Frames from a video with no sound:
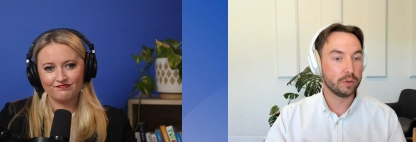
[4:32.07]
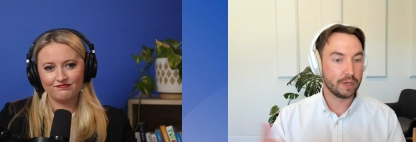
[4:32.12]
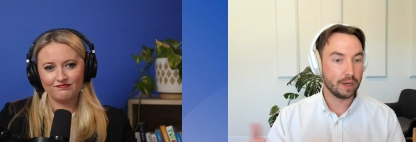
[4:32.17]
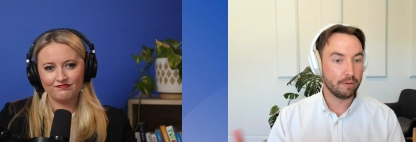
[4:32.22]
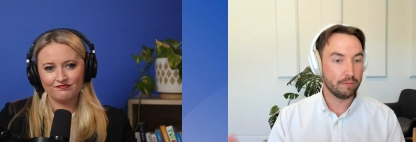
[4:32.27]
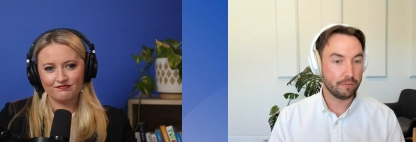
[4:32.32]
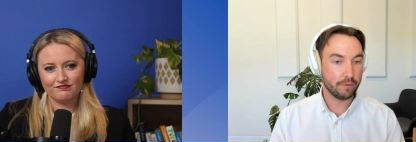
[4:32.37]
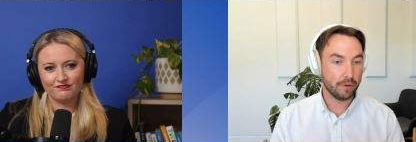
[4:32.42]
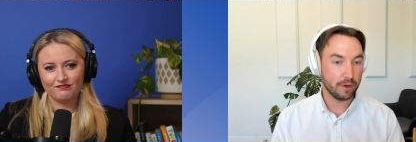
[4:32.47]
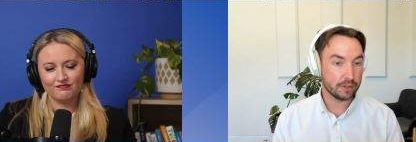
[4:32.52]

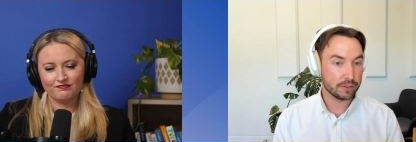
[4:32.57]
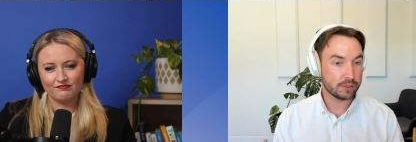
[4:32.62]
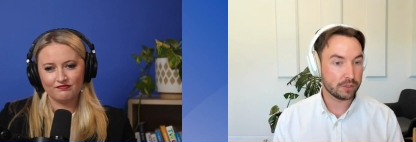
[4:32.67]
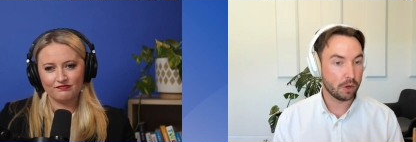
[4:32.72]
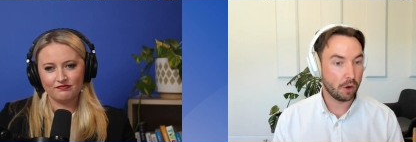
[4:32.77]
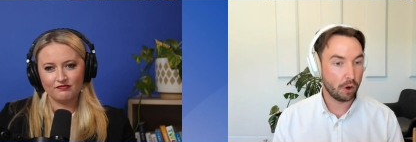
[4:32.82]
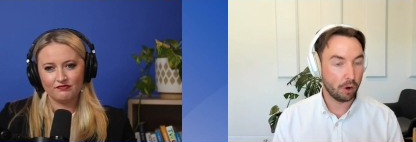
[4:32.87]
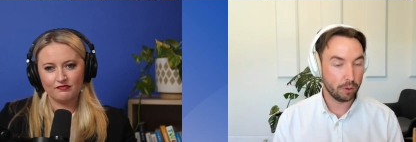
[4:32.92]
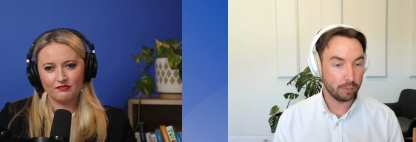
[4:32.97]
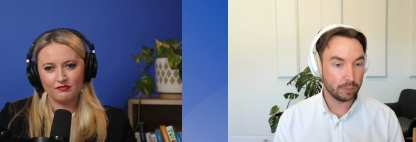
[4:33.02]
Speaker 1: diverse
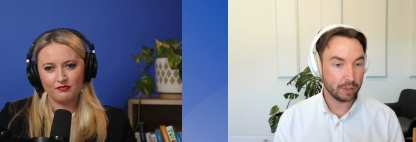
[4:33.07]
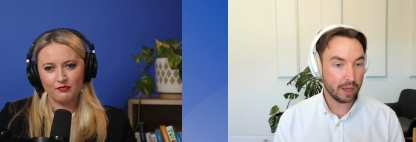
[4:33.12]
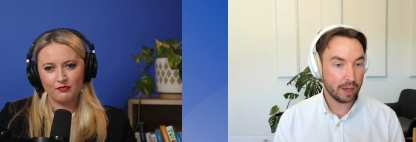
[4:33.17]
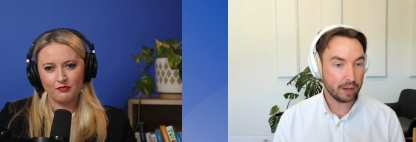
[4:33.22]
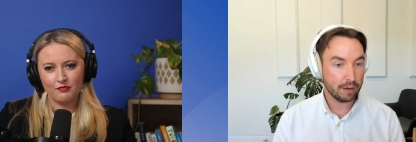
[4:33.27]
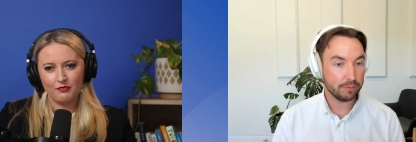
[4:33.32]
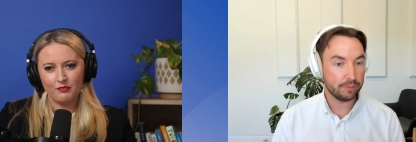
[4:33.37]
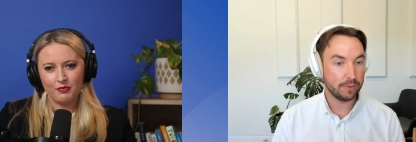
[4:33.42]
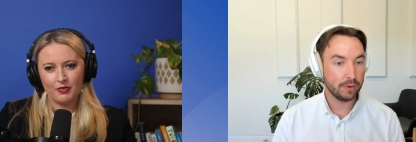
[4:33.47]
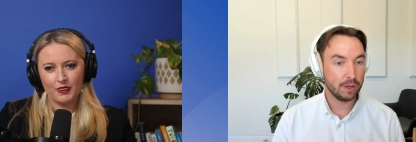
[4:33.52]
home
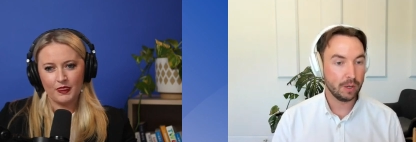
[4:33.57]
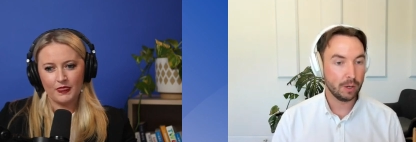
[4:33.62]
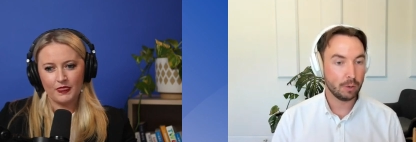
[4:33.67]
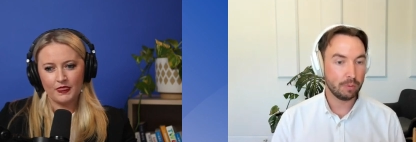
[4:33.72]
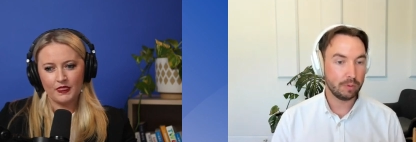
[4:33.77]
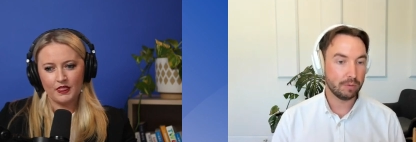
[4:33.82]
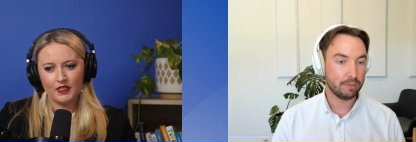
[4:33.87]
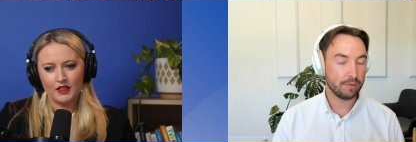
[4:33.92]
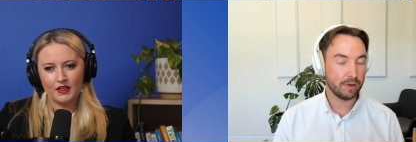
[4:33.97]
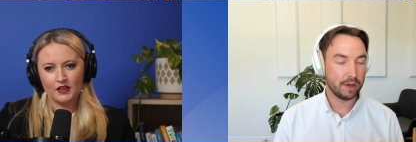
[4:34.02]
life we're
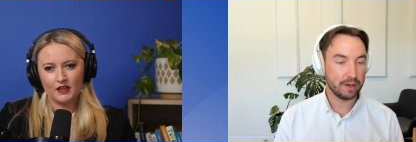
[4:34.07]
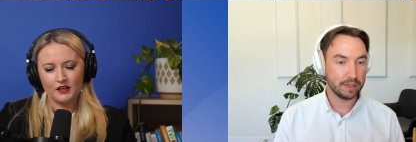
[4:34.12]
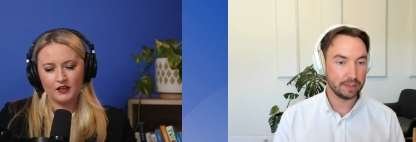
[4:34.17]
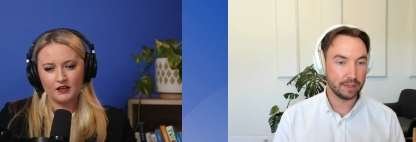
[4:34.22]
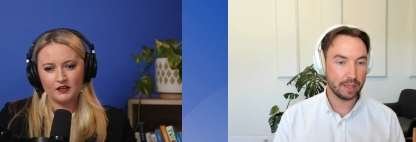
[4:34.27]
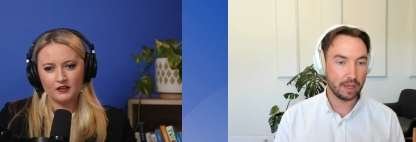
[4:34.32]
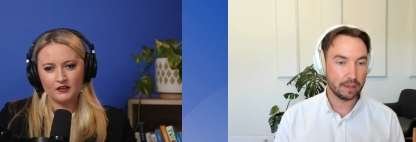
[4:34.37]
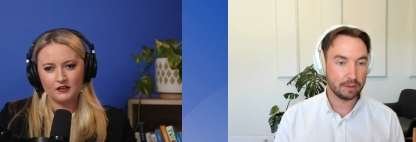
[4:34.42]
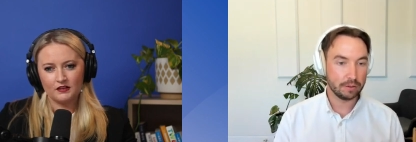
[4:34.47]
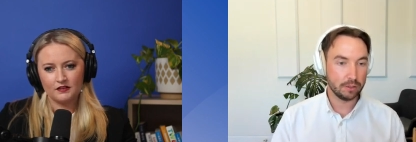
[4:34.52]
finding
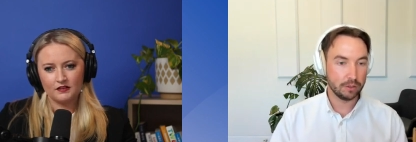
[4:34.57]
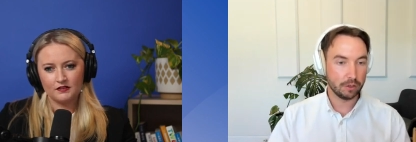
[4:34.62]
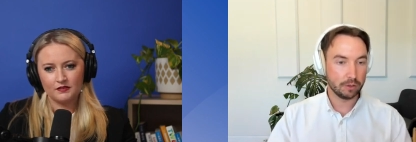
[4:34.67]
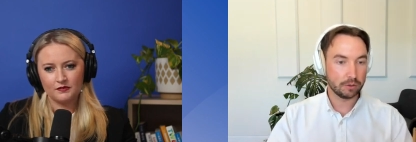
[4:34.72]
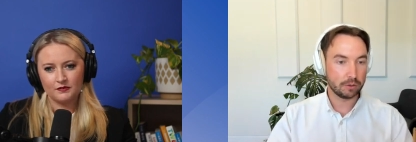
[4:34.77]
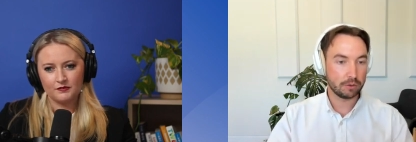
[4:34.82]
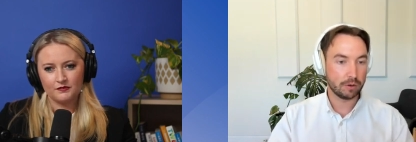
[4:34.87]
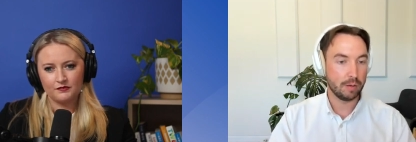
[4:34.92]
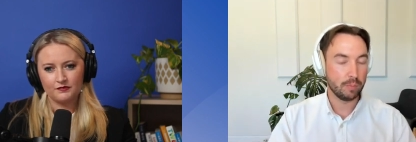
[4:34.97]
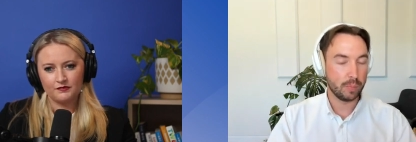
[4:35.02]
that you know
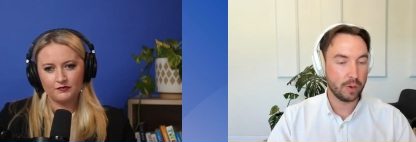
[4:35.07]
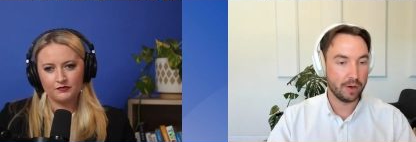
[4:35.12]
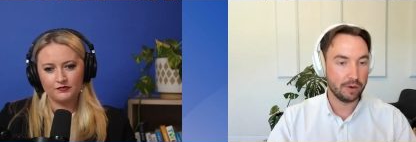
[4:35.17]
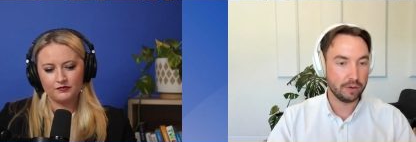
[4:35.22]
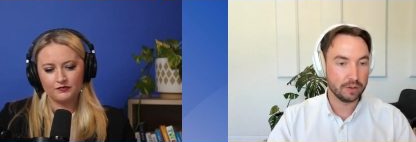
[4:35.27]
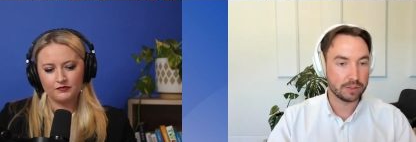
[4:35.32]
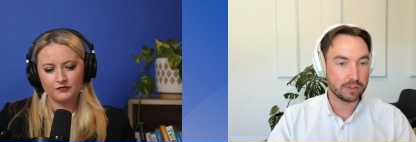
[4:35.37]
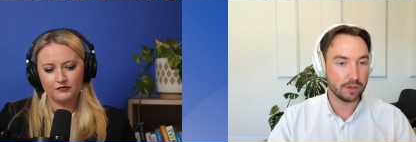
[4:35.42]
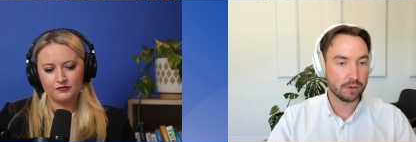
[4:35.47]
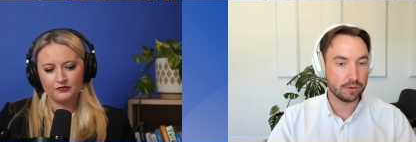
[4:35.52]

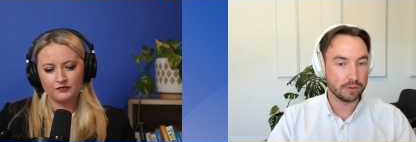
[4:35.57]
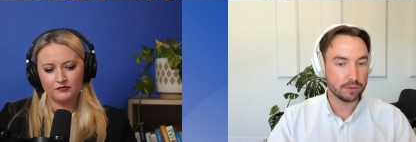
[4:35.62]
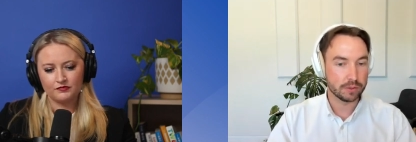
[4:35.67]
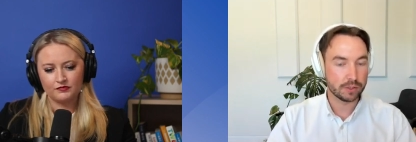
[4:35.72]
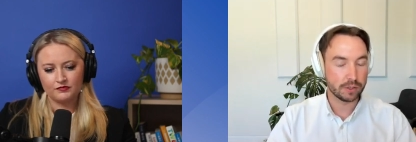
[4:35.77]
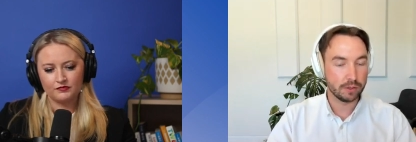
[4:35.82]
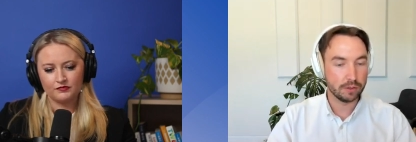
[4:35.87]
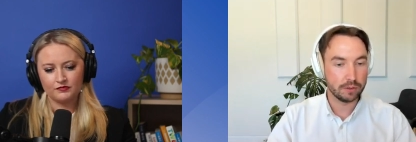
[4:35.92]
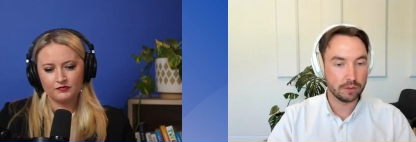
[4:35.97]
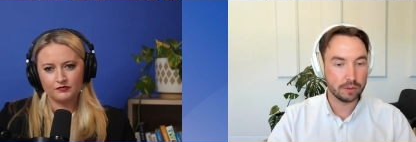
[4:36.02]
grandparents are
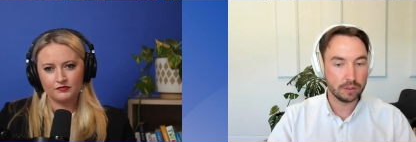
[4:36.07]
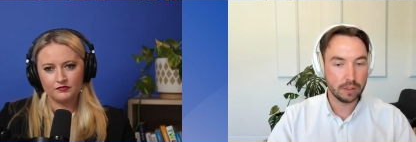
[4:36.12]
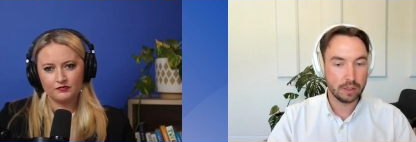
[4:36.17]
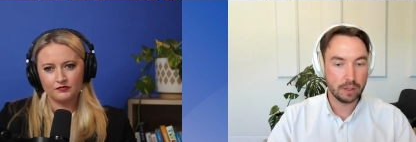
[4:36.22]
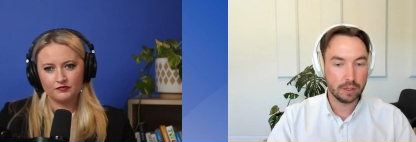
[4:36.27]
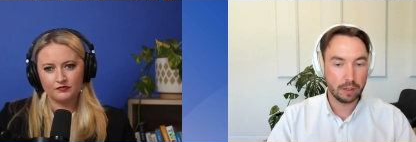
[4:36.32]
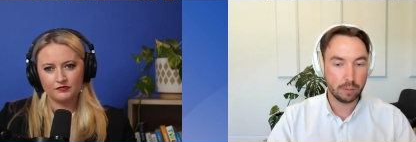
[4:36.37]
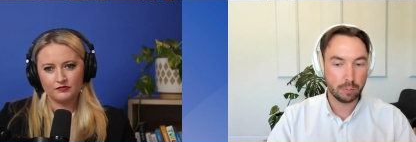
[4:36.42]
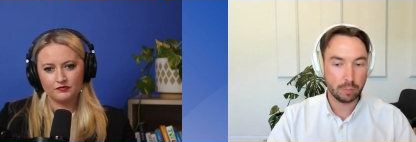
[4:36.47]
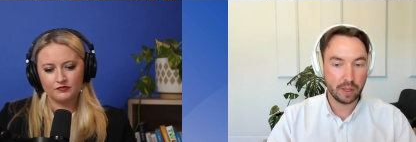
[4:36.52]
also
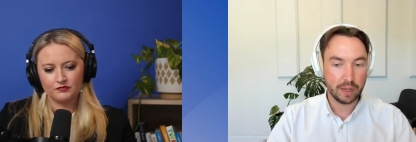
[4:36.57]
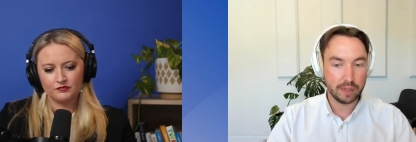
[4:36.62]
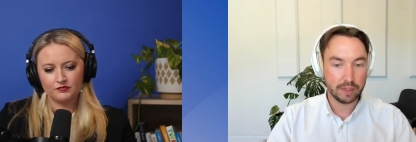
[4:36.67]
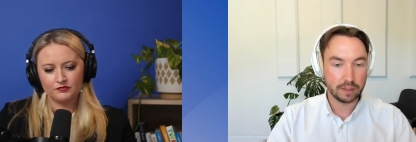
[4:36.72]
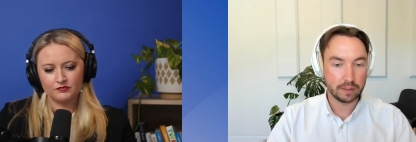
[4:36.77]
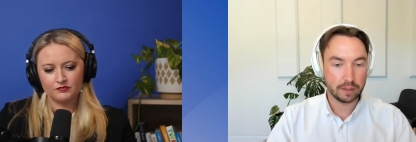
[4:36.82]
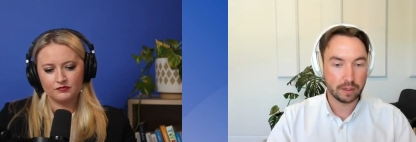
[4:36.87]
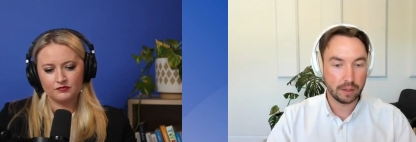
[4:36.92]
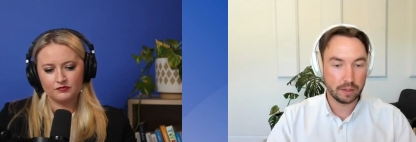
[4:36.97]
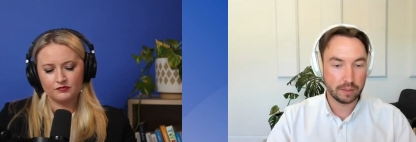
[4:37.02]
playing
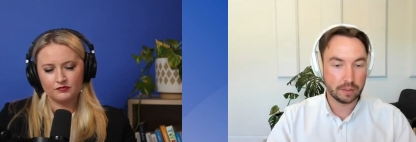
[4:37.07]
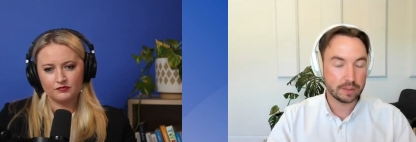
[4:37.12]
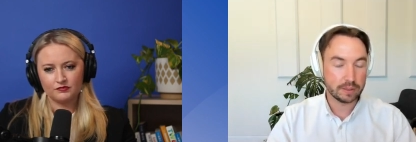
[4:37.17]
an